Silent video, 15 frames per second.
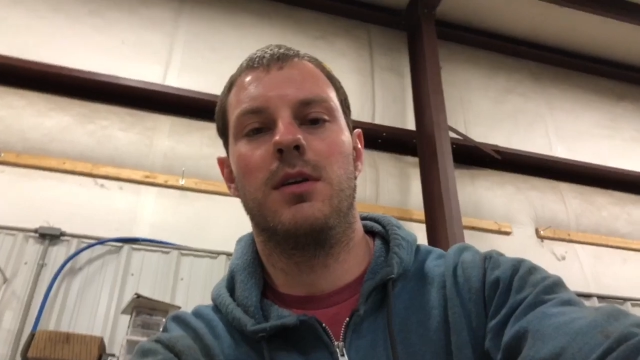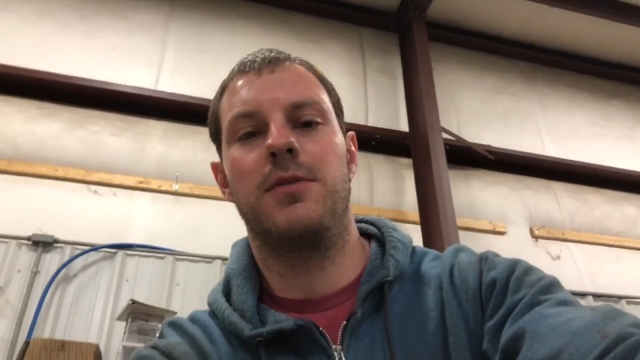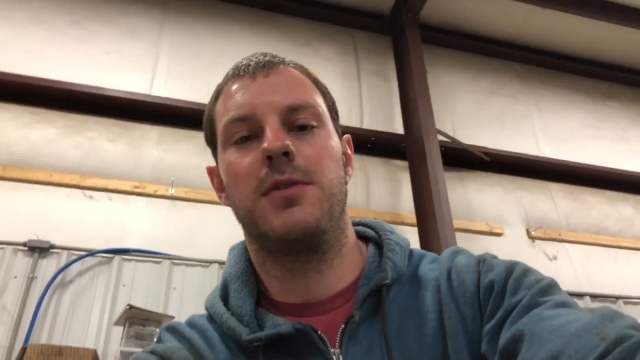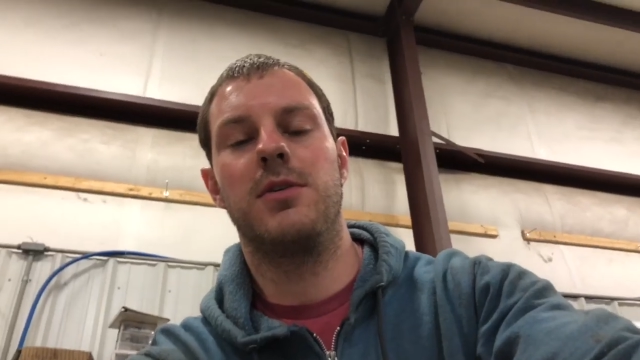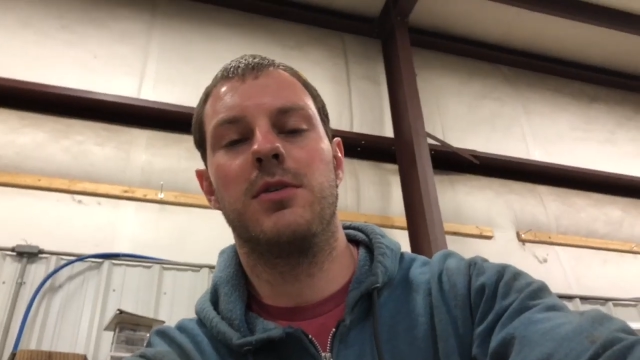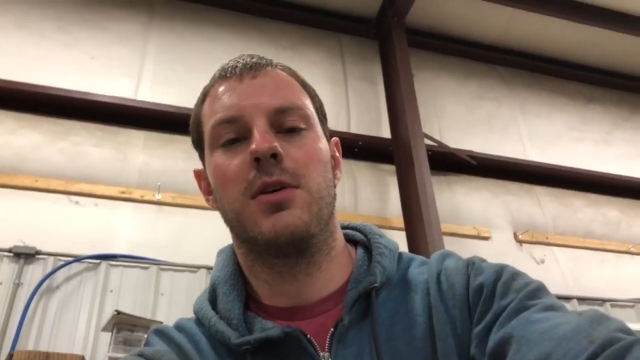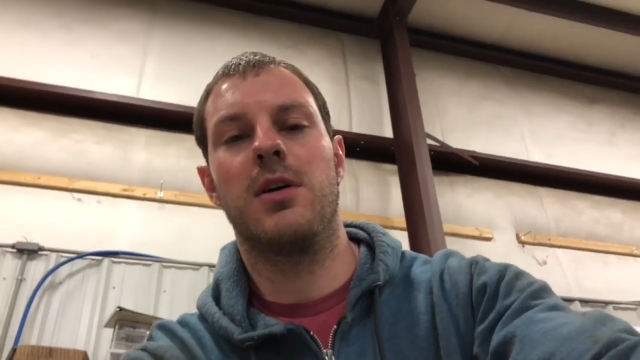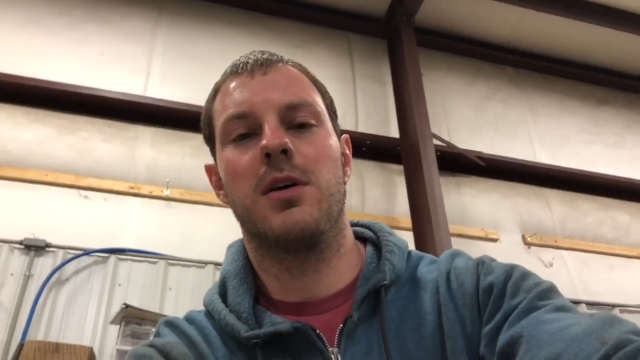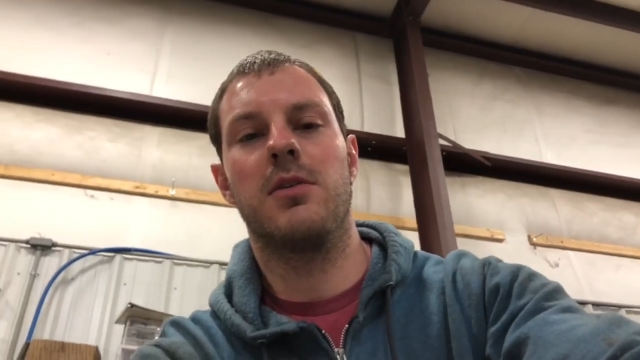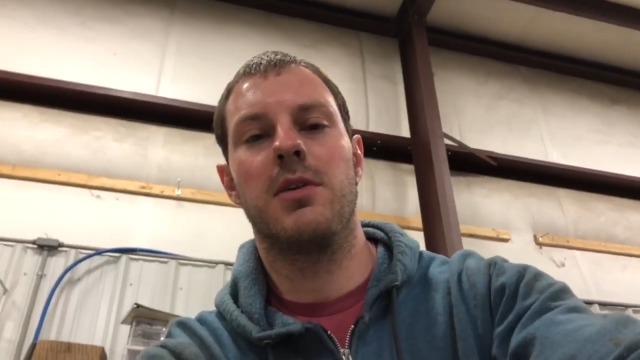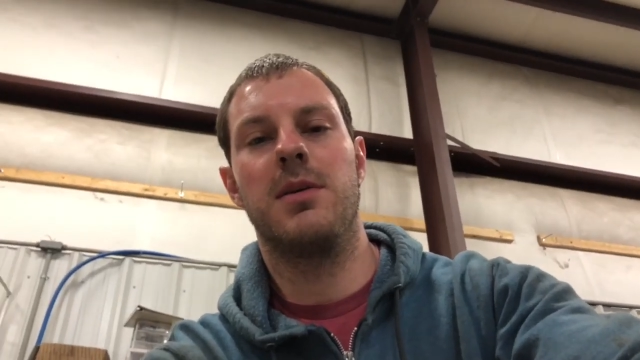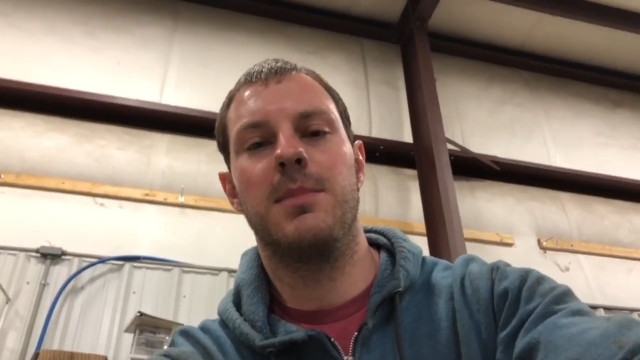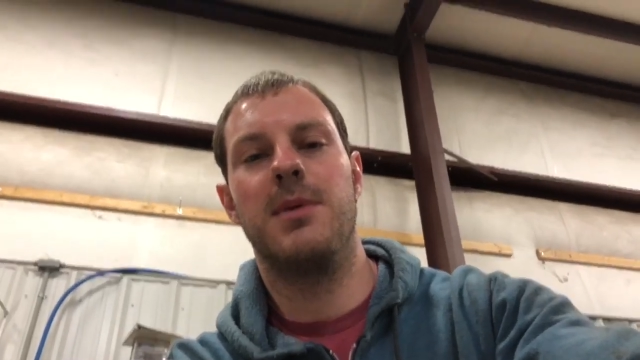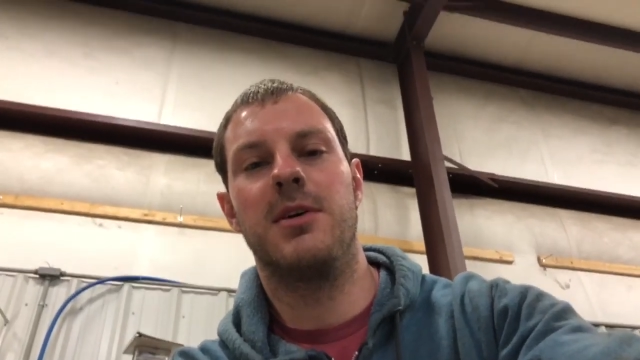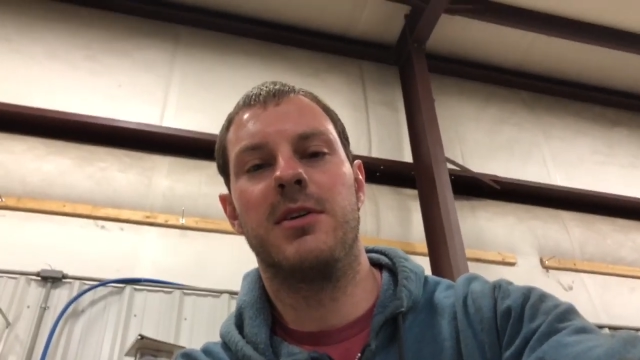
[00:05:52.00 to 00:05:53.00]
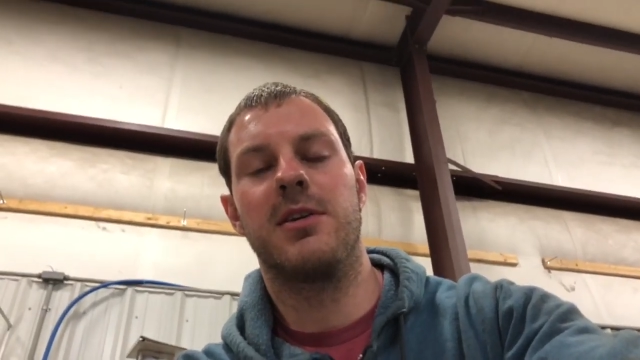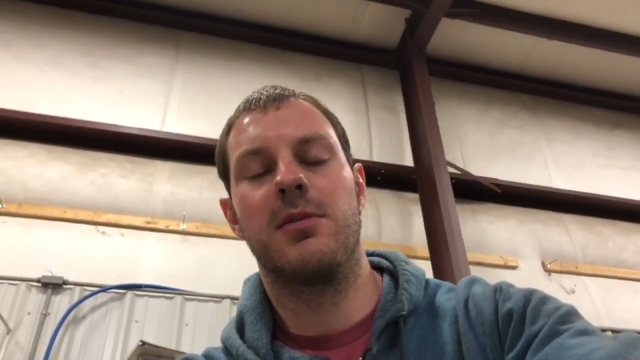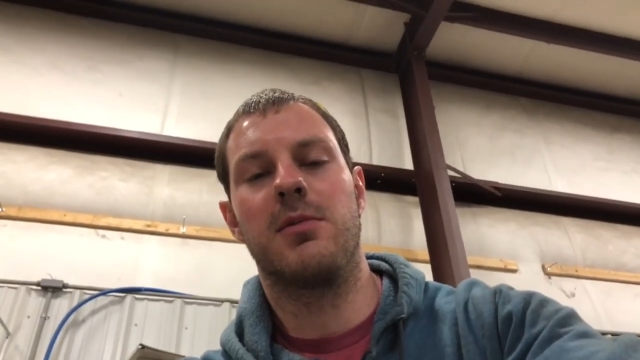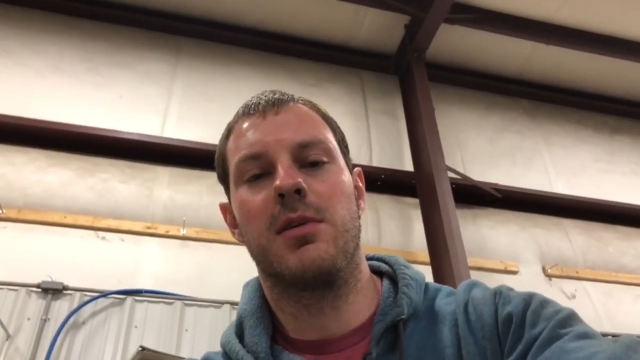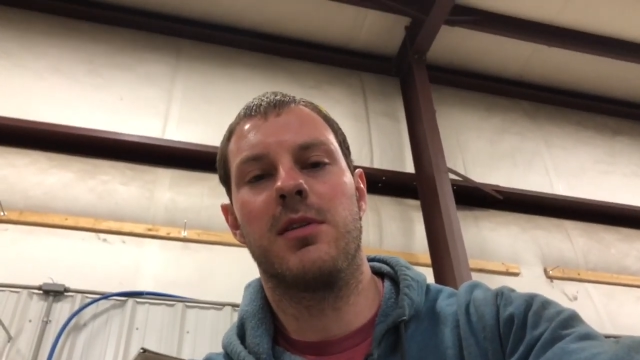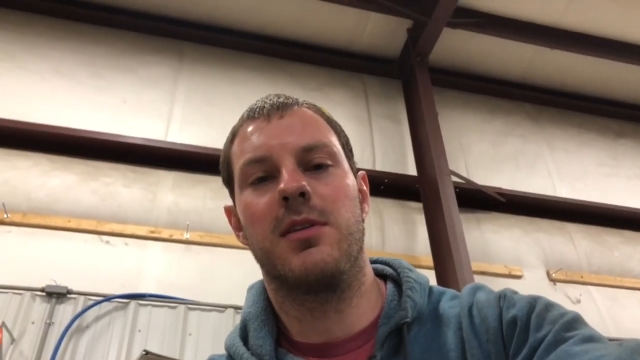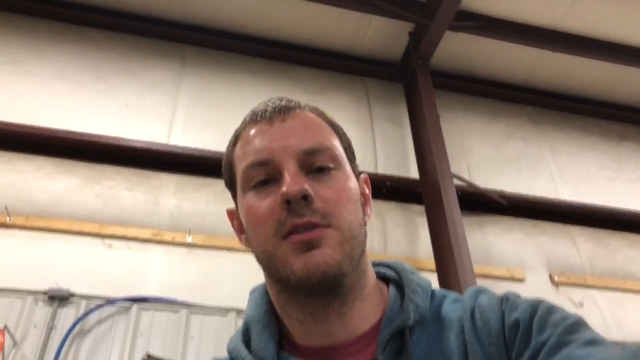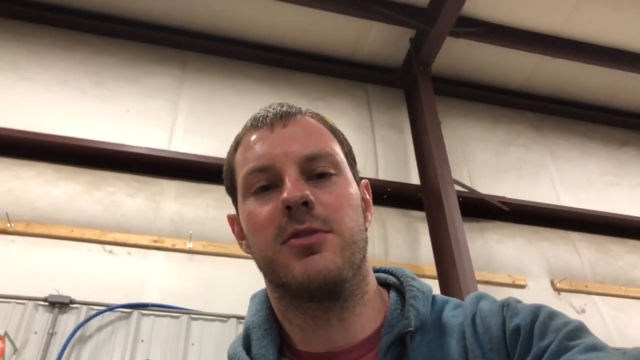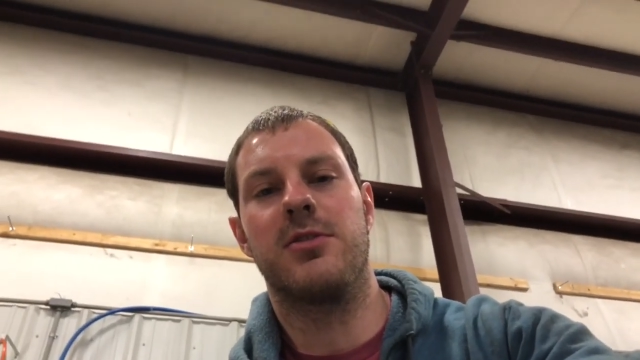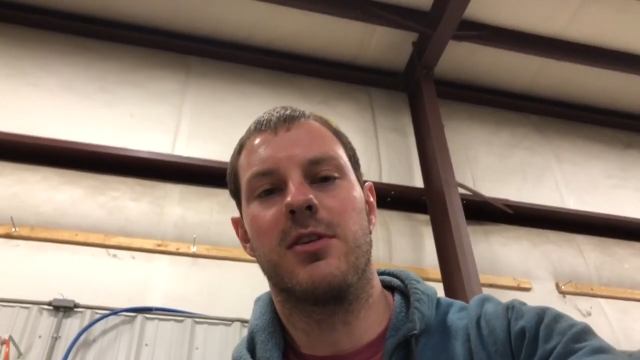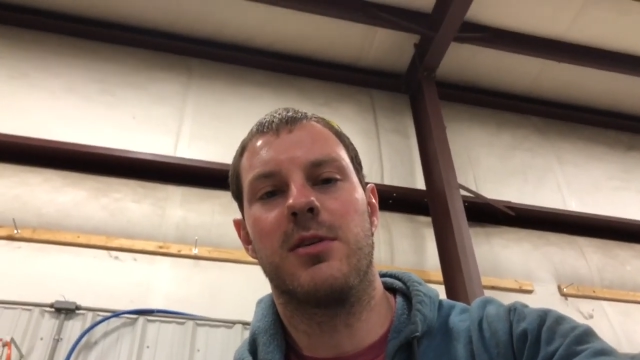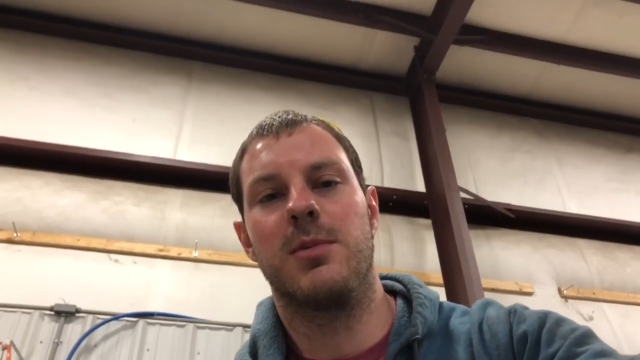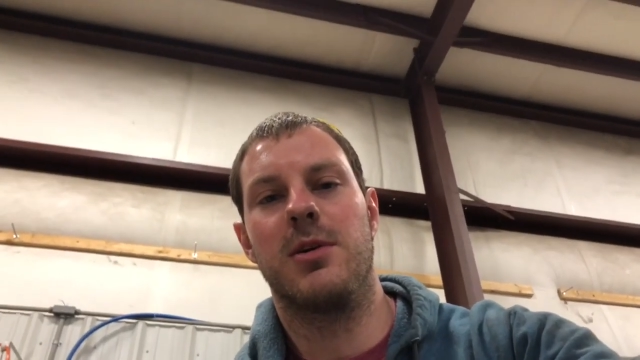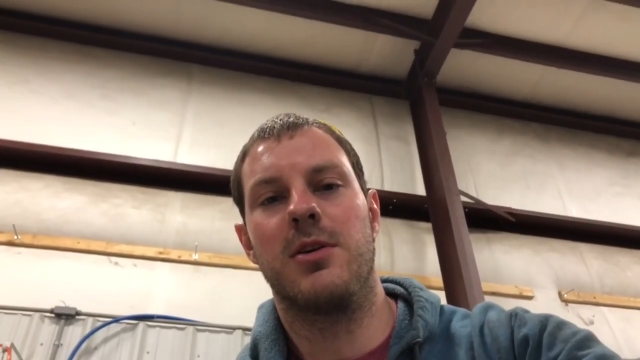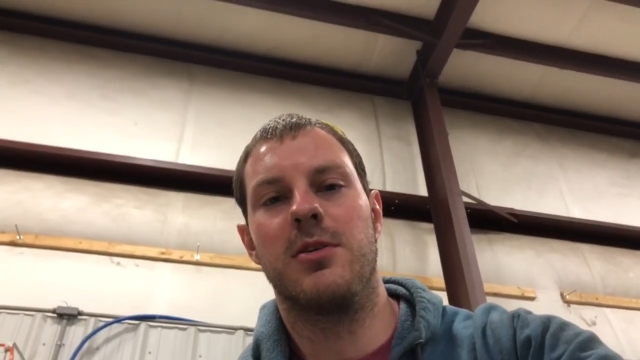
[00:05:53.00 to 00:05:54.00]
If you are rebuilding one of these
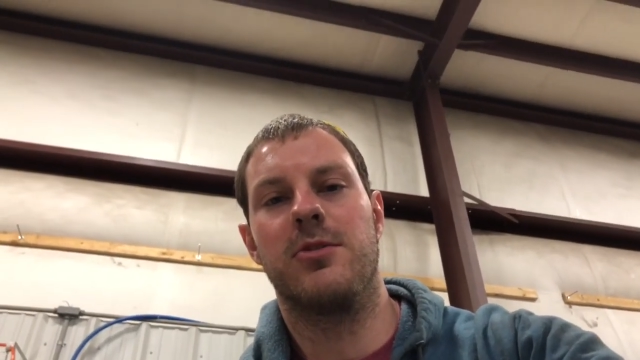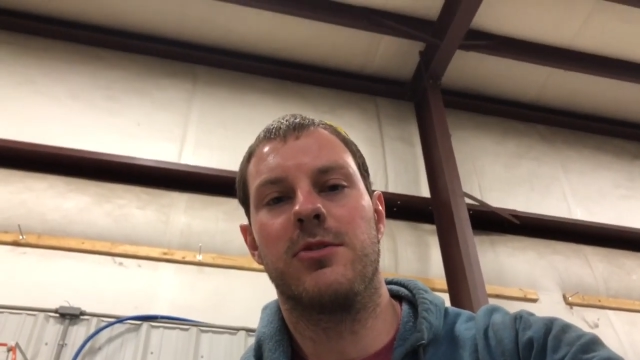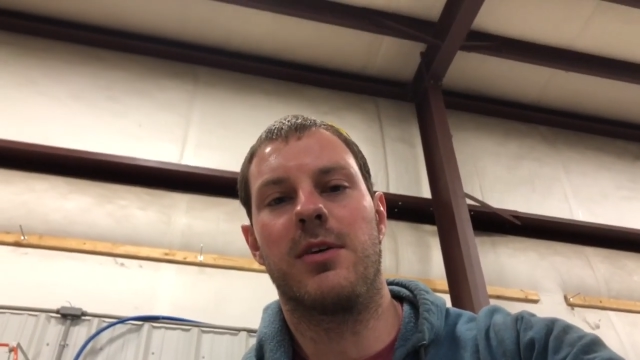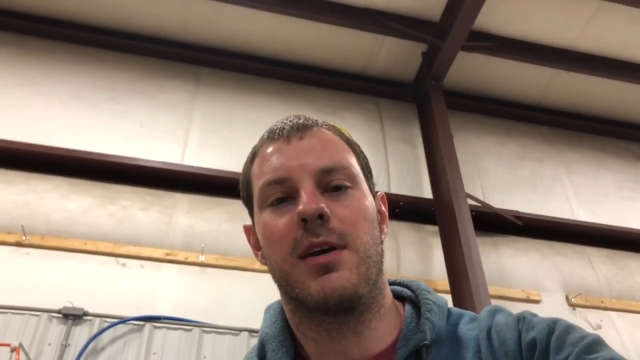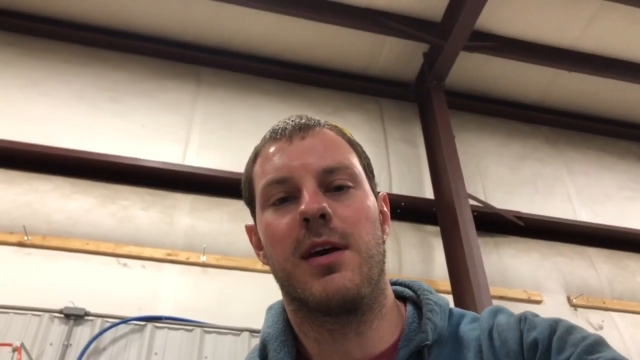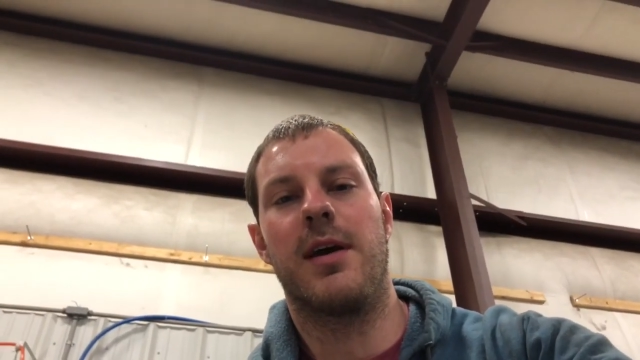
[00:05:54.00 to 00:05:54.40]
turbos,